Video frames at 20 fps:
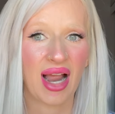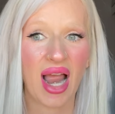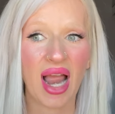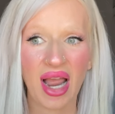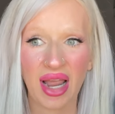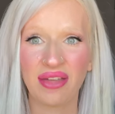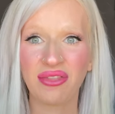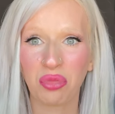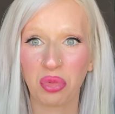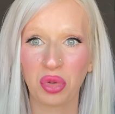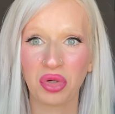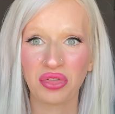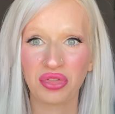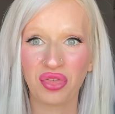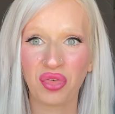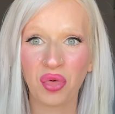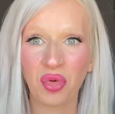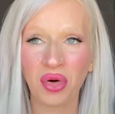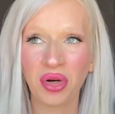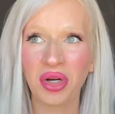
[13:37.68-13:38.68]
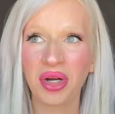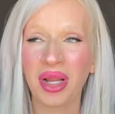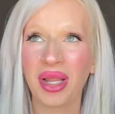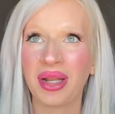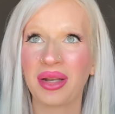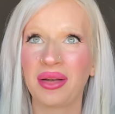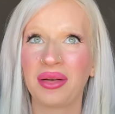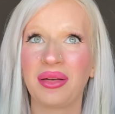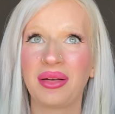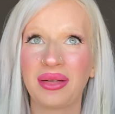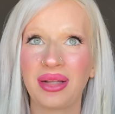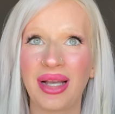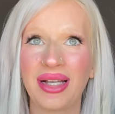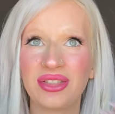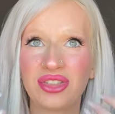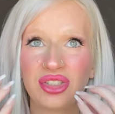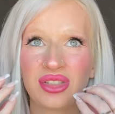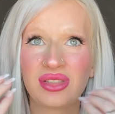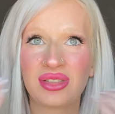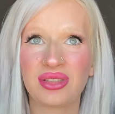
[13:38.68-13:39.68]
I've worked for, and I
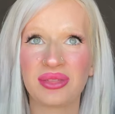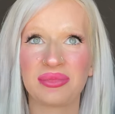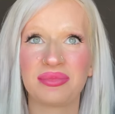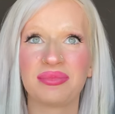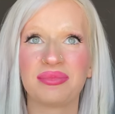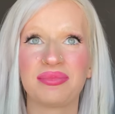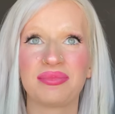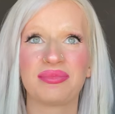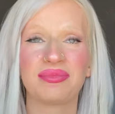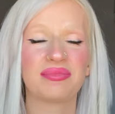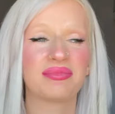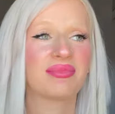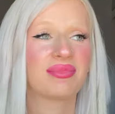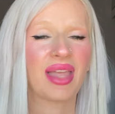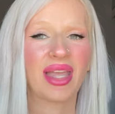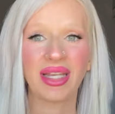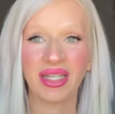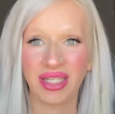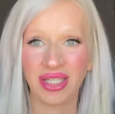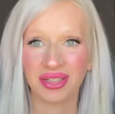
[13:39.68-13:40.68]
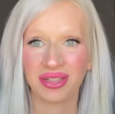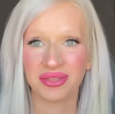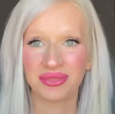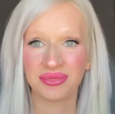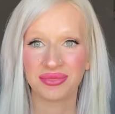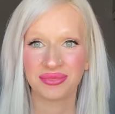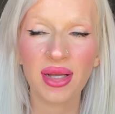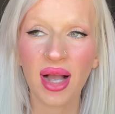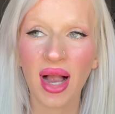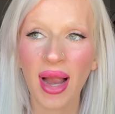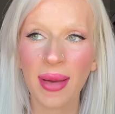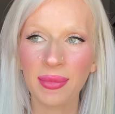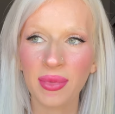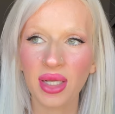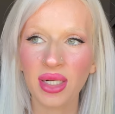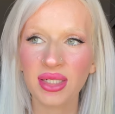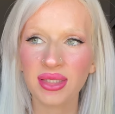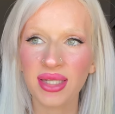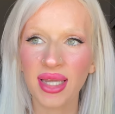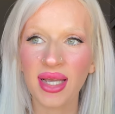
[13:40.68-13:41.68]
just thank you. I'm
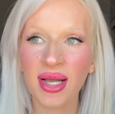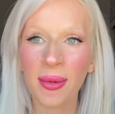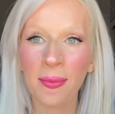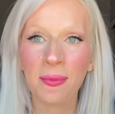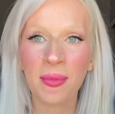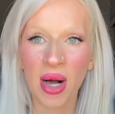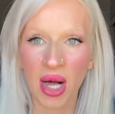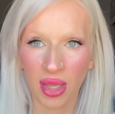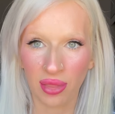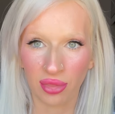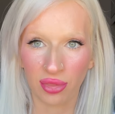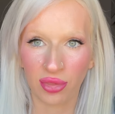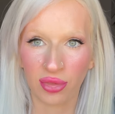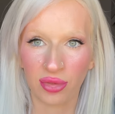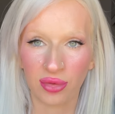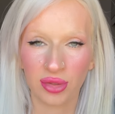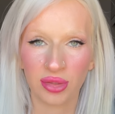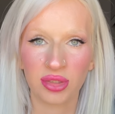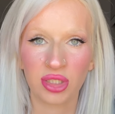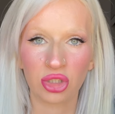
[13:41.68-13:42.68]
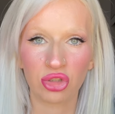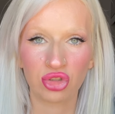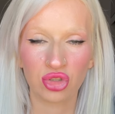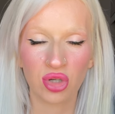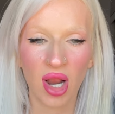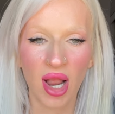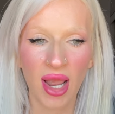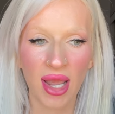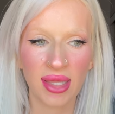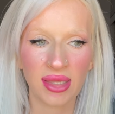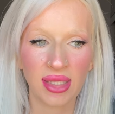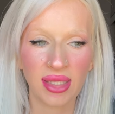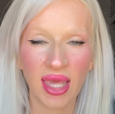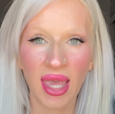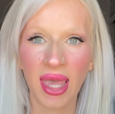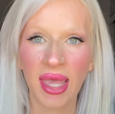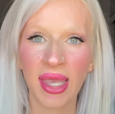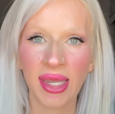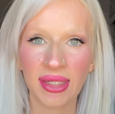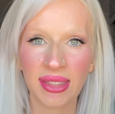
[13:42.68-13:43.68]
gonna take a month to try the
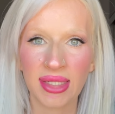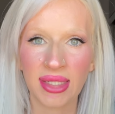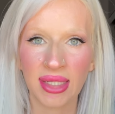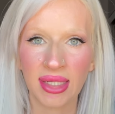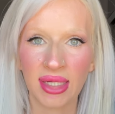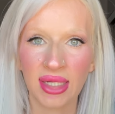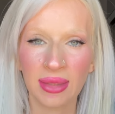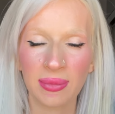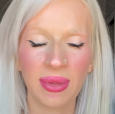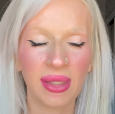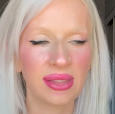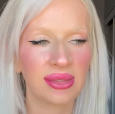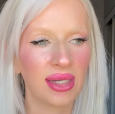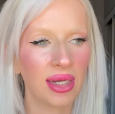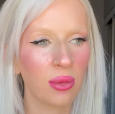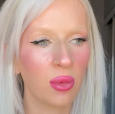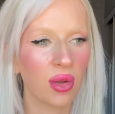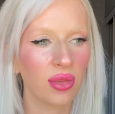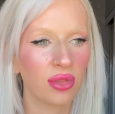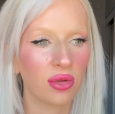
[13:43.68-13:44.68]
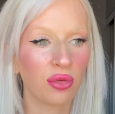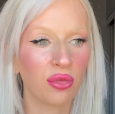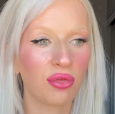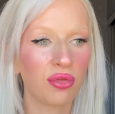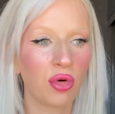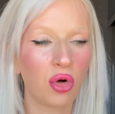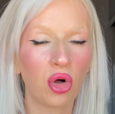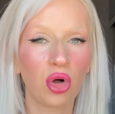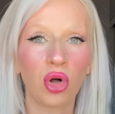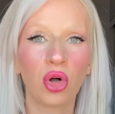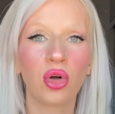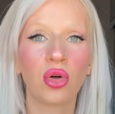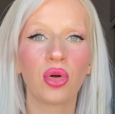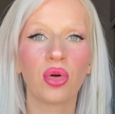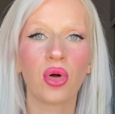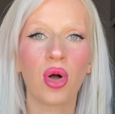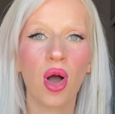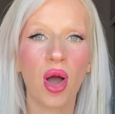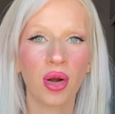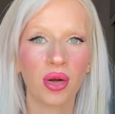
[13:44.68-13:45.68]
K18 because I want the full
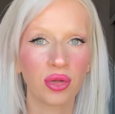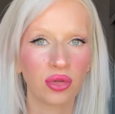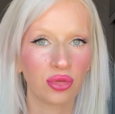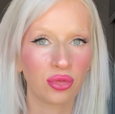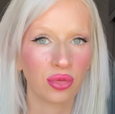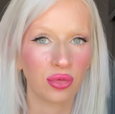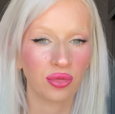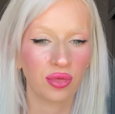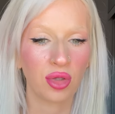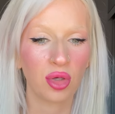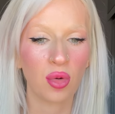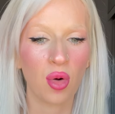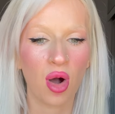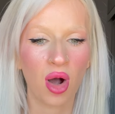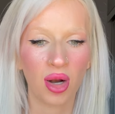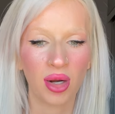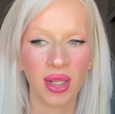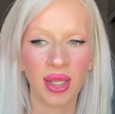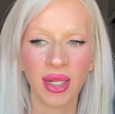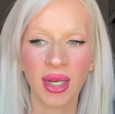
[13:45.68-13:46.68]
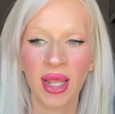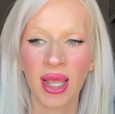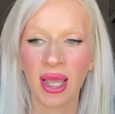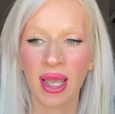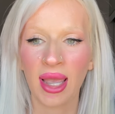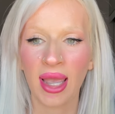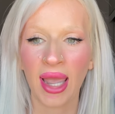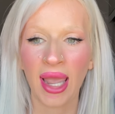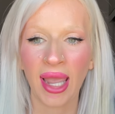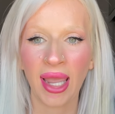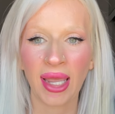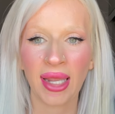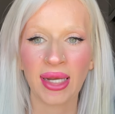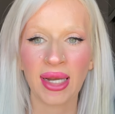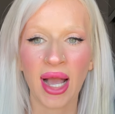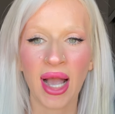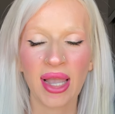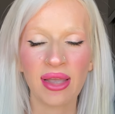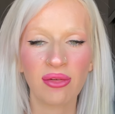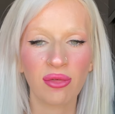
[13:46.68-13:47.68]
honest review on it, and
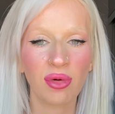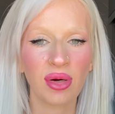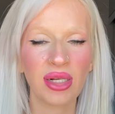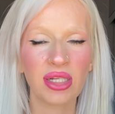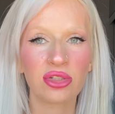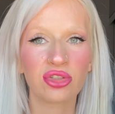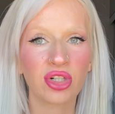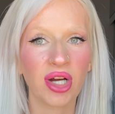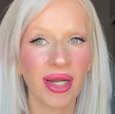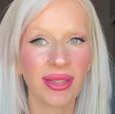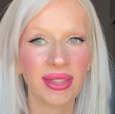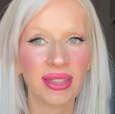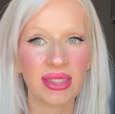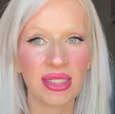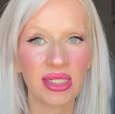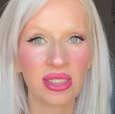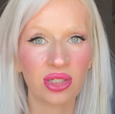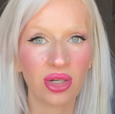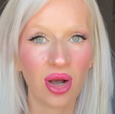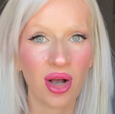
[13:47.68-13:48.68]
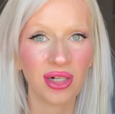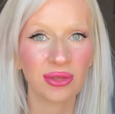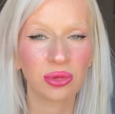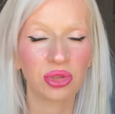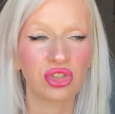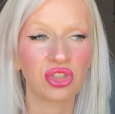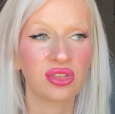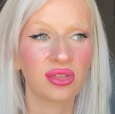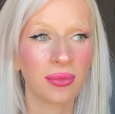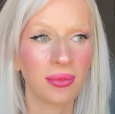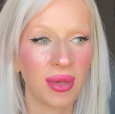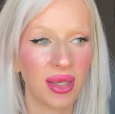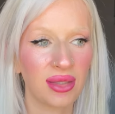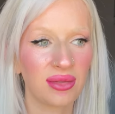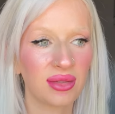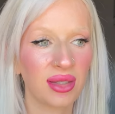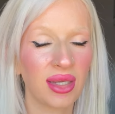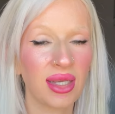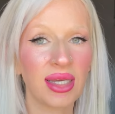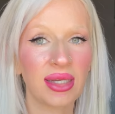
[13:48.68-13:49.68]
I have already tried the detox, which is amazing.